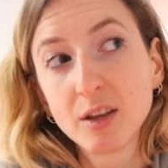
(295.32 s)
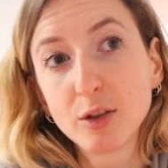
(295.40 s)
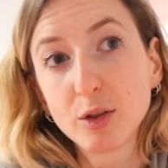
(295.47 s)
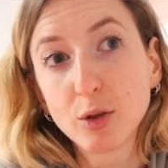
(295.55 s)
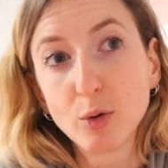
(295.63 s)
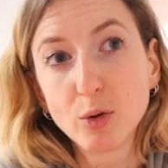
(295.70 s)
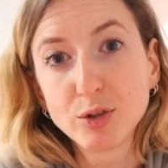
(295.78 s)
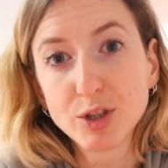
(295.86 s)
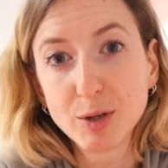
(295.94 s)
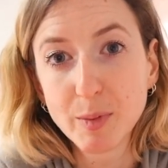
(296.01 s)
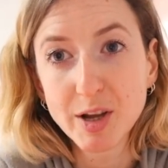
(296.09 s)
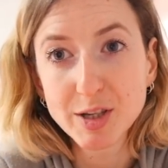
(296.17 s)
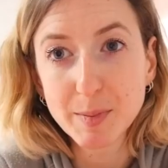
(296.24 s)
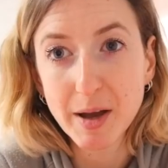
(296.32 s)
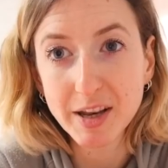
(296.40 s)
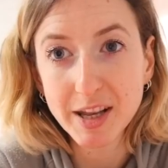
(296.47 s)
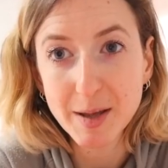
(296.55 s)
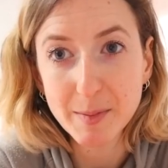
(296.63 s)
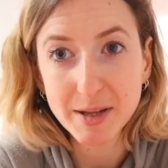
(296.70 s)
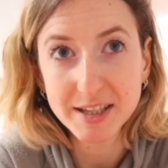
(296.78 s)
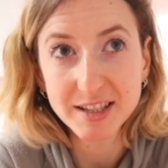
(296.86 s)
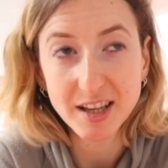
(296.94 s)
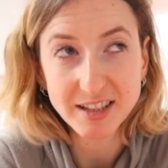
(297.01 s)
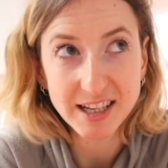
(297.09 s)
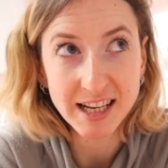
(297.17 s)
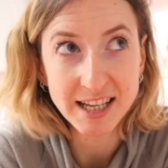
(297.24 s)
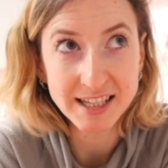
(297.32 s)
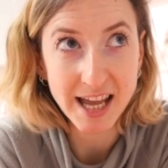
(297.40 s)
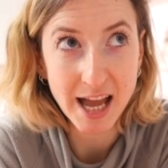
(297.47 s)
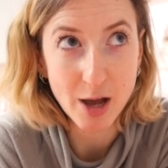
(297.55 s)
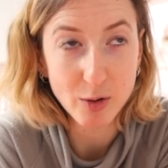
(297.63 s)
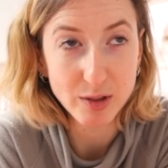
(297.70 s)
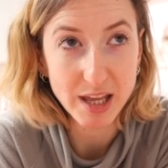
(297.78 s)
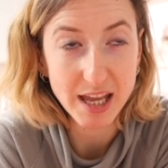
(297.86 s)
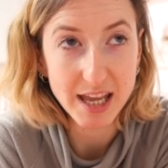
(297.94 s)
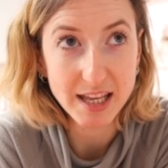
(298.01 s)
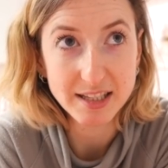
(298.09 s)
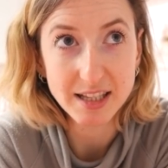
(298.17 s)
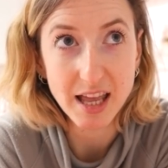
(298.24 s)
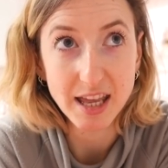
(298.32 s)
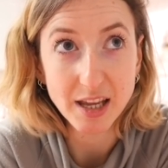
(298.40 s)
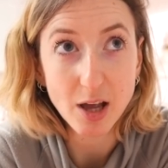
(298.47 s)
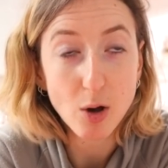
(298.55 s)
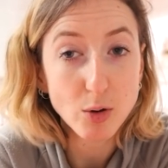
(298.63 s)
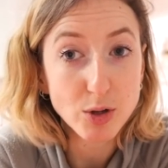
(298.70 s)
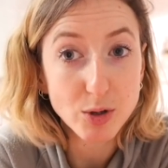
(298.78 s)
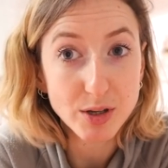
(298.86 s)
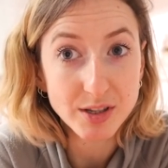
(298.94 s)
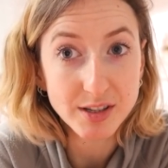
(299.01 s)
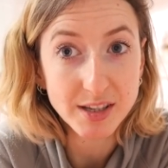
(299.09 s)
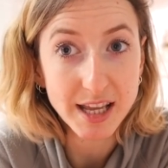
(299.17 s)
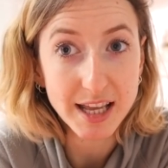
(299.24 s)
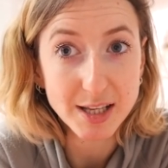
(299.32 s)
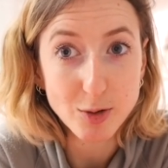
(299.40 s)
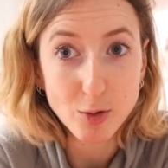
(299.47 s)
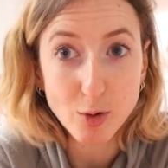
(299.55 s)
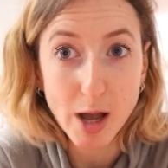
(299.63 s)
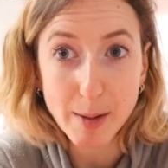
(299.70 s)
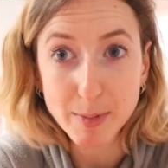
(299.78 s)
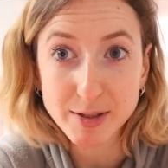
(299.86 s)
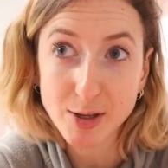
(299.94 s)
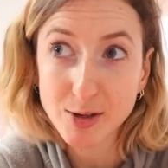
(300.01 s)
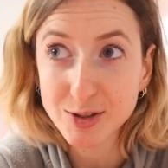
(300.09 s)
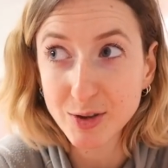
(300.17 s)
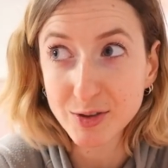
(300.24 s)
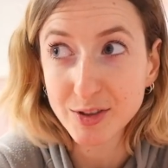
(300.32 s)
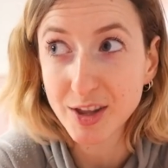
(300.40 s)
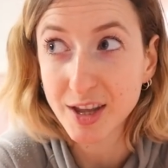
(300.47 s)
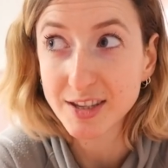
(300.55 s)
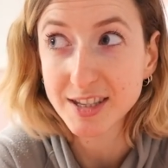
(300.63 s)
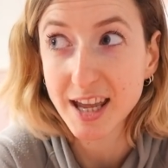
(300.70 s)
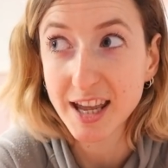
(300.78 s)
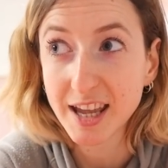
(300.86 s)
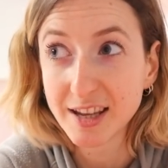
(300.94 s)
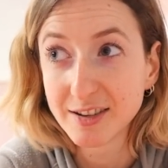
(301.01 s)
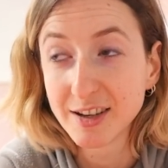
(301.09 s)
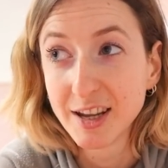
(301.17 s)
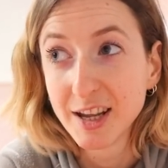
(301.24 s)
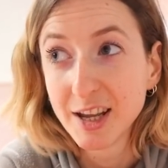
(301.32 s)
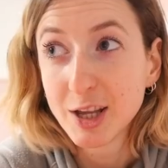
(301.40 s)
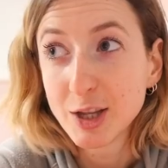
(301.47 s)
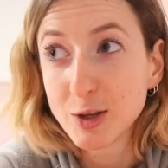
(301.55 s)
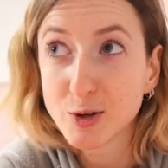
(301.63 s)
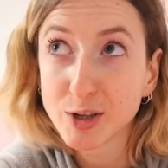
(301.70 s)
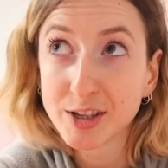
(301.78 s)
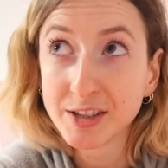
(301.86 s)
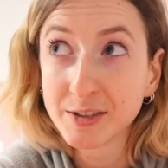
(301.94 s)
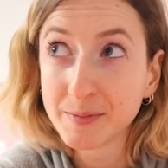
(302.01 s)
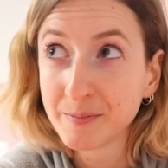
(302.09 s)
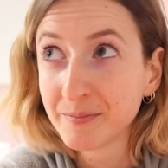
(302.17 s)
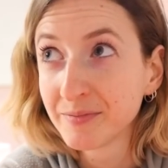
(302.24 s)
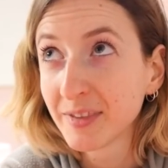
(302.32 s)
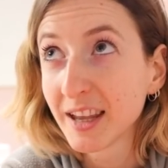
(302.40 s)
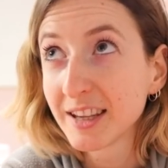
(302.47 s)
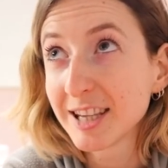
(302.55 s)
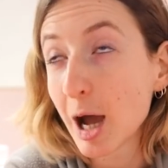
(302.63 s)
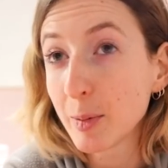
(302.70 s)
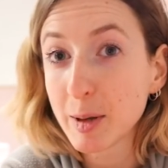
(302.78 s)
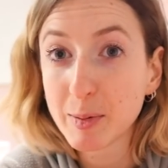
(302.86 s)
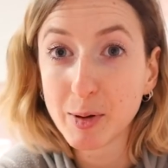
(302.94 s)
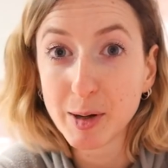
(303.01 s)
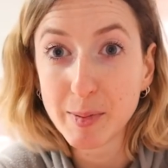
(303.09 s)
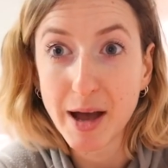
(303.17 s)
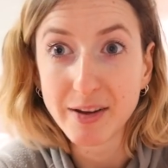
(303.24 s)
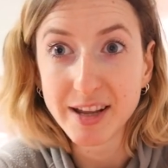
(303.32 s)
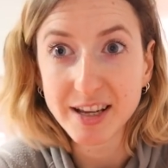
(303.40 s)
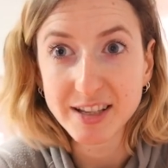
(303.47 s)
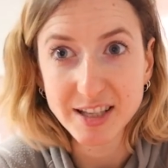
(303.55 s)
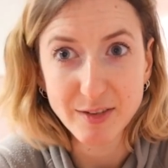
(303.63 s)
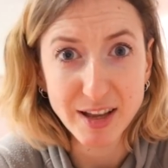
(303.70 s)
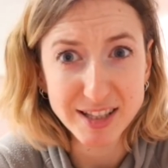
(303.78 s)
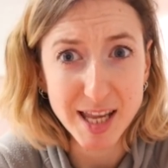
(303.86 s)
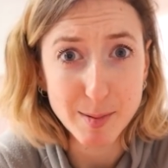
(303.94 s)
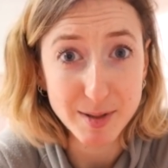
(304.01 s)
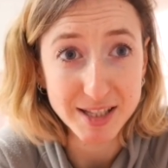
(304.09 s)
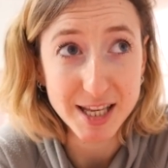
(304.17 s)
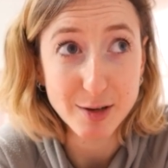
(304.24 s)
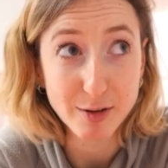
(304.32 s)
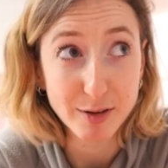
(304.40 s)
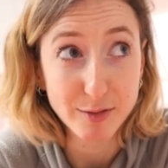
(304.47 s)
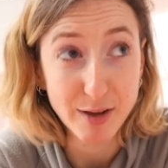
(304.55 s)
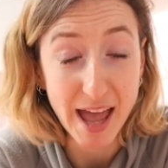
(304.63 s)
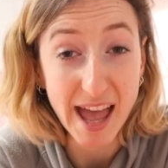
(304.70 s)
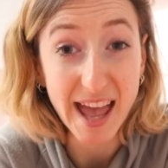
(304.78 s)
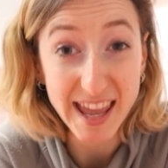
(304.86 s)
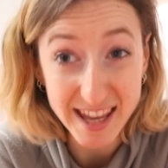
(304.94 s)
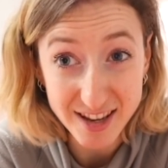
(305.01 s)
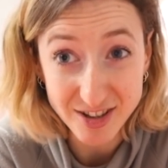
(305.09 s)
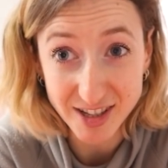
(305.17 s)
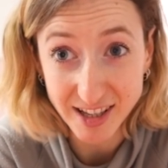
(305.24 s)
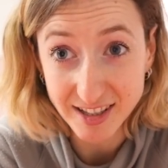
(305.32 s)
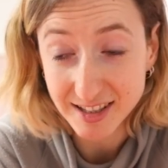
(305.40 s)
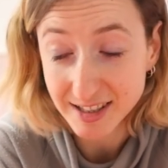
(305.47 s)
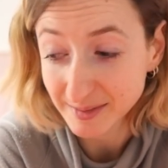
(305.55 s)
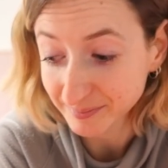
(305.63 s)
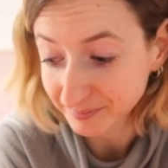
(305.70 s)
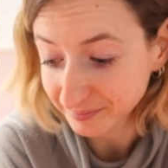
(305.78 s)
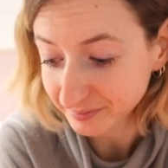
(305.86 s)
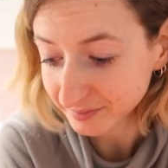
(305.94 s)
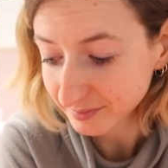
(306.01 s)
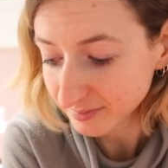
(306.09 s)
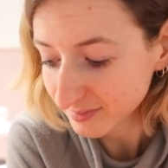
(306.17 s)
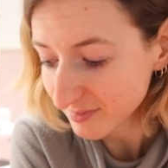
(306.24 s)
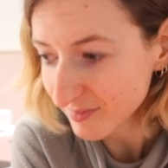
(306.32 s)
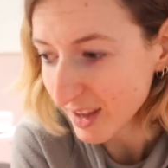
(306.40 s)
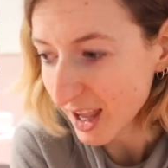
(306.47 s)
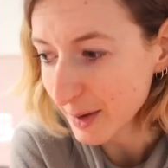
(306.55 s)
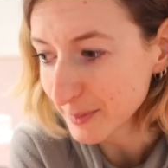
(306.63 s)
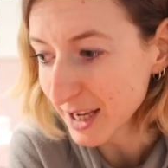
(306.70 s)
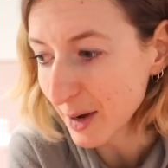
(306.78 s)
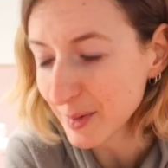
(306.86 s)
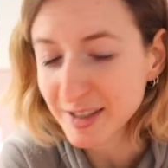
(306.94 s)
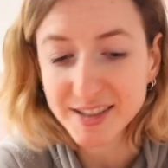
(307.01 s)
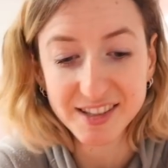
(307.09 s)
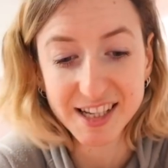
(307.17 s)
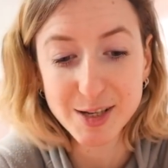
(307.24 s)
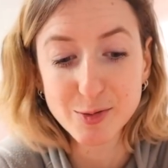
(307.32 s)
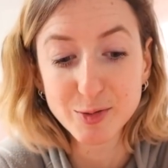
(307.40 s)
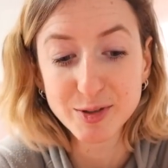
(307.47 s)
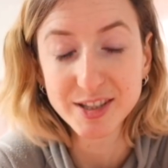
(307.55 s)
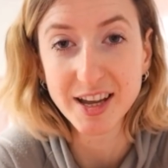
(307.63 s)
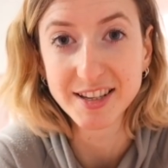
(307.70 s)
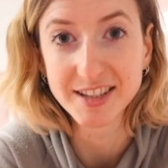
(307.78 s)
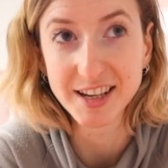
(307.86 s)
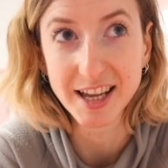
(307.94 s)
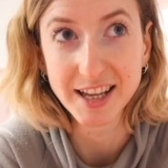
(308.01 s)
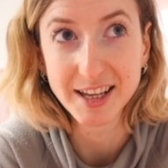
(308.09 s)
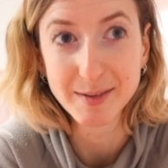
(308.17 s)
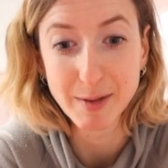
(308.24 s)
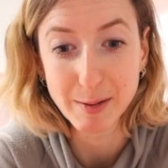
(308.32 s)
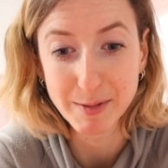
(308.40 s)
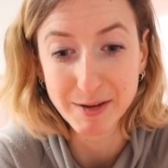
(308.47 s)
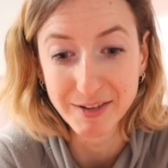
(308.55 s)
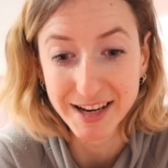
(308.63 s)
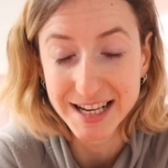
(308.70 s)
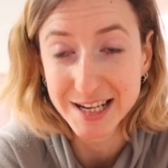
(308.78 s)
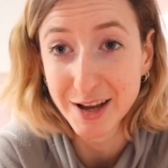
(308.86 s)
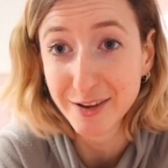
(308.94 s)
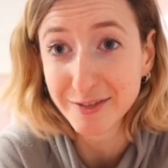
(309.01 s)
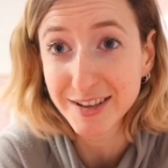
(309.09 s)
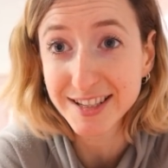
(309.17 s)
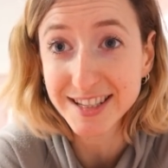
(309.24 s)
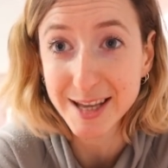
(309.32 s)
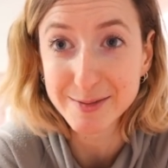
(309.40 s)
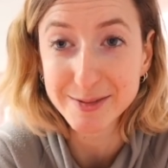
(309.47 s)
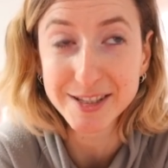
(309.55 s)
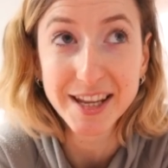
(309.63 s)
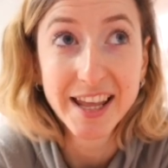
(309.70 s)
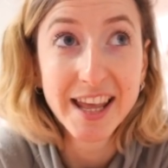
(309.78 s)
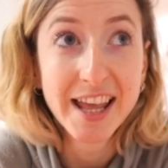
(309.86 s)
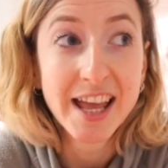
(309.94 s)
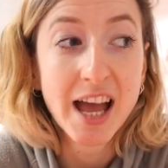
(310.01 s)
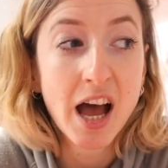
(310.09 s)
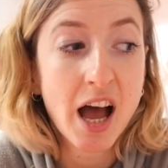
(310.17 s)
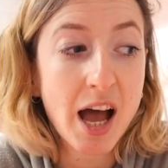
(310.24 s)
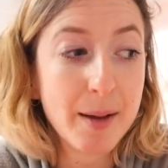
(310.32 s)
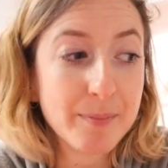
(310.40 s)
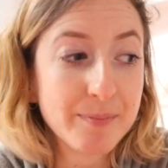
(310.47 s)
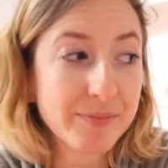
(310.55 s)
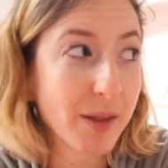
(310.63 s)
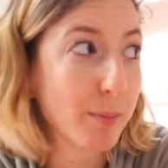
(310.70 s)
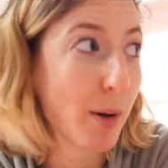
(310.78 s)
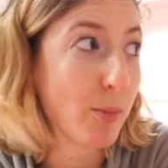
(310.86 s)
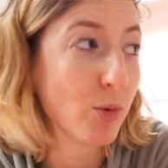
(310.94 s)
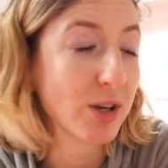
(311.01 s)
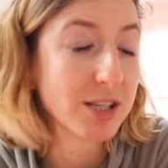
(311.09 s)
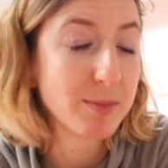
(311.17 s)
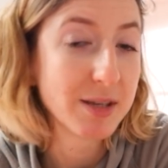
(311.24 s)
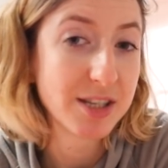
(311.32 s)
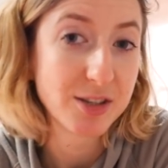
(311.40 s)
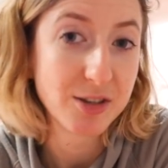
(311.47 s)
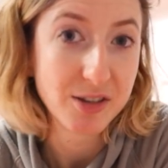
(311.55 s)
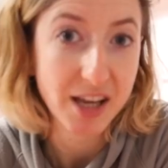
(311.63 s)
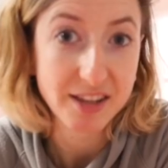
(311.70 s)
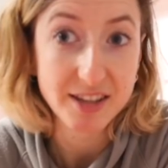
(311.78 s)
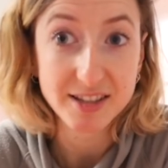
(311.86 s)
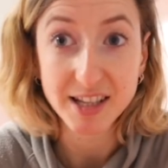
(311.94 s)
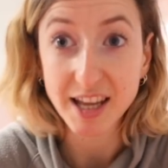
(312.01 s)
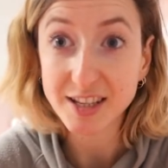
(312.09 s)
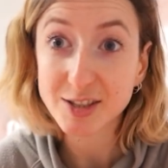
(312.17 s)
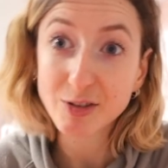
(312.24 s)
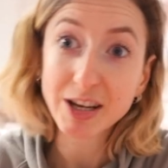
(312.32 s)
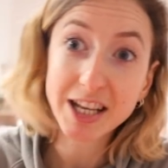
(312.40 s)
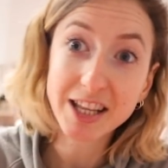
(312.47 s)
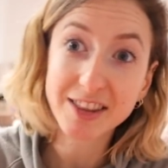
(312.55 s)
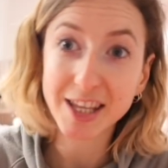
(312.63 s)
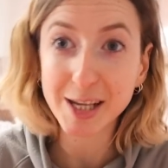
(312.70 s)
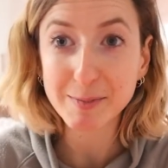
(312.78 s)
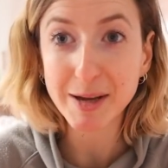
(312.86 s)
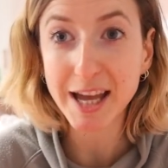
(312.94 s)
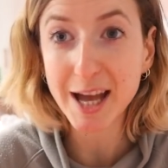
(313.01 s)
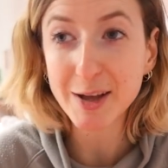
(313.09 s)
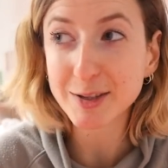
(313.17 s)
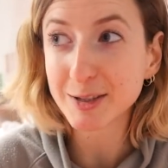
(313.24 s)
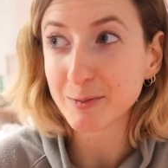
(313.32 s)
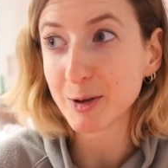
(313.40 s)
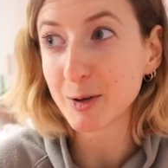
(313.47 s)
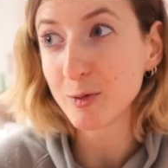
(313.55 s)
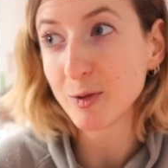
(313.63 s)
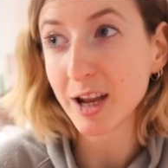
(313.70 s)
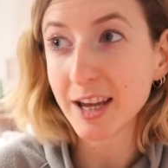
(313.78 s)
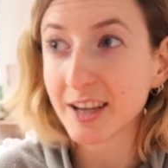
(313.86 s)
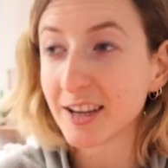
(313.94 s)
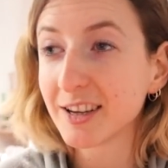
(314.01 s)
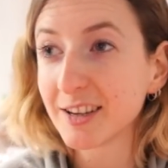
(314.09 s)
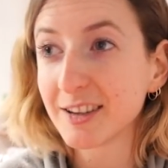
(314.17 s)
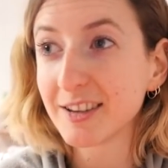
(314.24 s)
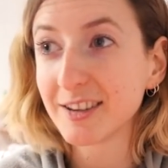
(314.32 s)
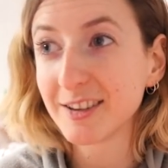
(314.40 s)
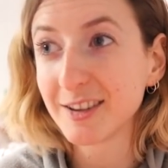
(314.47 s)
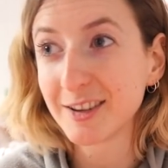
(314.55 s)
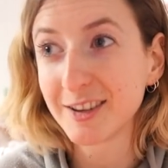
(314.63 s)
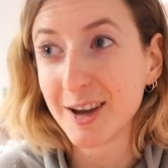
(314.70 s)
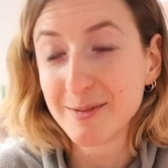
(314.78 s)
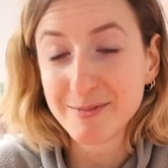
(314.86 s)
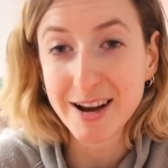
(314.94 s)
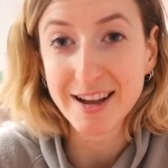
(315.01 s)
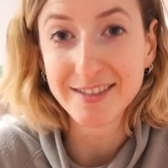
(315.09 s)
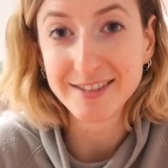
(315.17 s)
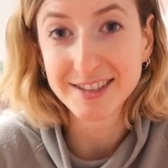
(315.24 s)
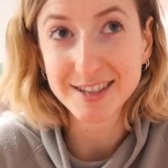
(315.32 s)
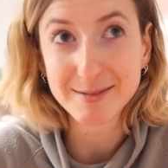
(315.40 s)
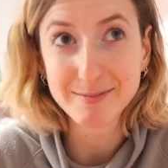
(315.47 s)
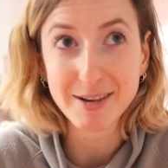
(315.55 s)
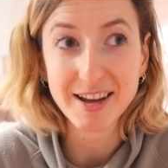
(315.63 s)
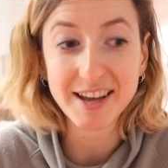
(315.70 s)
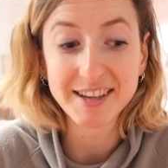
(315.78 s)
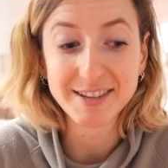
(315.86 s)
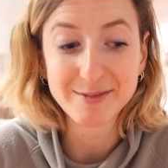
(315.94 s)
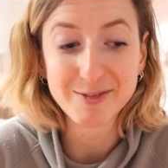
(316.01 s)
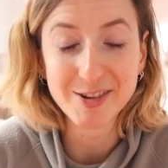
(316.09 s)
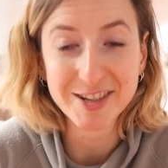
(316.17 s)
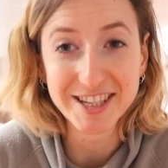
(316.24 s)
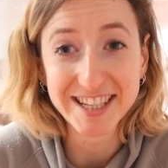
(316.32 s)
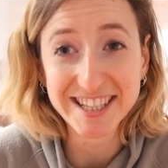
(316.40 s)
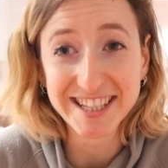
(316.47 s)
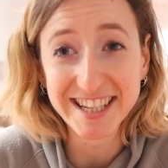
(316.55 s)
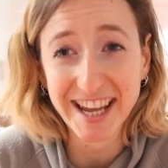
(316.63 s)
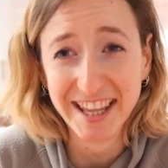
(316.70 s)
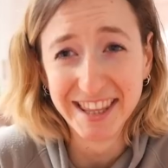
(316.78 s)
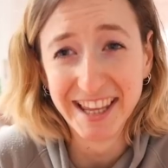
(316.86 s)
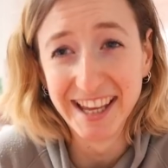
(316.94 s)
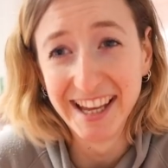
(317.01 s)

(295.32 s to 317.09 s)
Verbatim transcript: thought too much about it, but suddenly now that it's like, oh, you can, it, your episode is on Thursday and you can tell people about it because I've had to keep it secret for ages. Um, now it's suddenly all starting to like make me really nervous and um, mum wanted me to do like this like screening thing at my house and we all like come round to mine and watch it together.